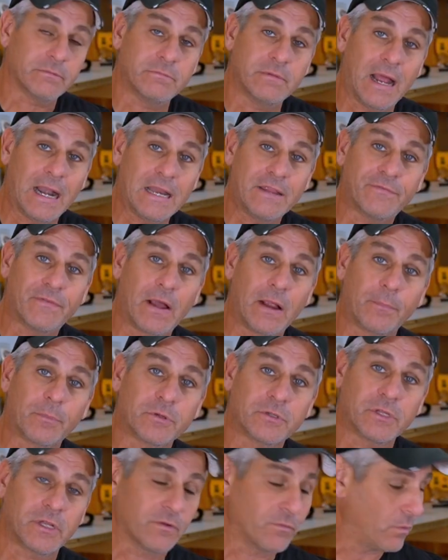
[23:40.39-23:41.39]

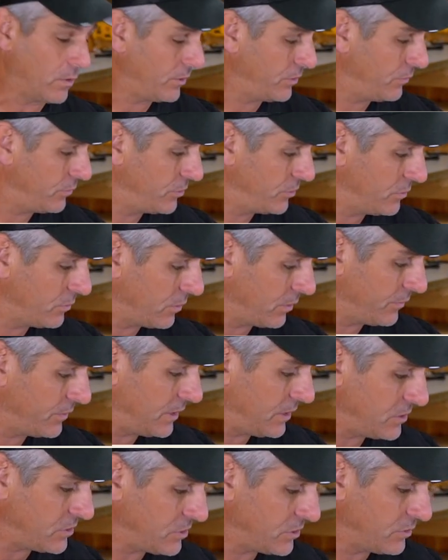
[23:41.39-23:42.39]
95% of what you do, are
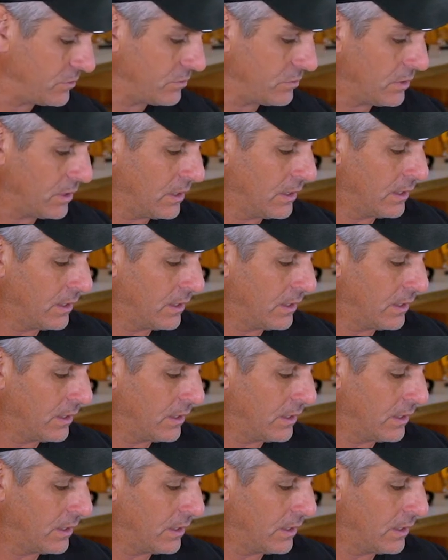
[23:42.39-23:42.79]
these two.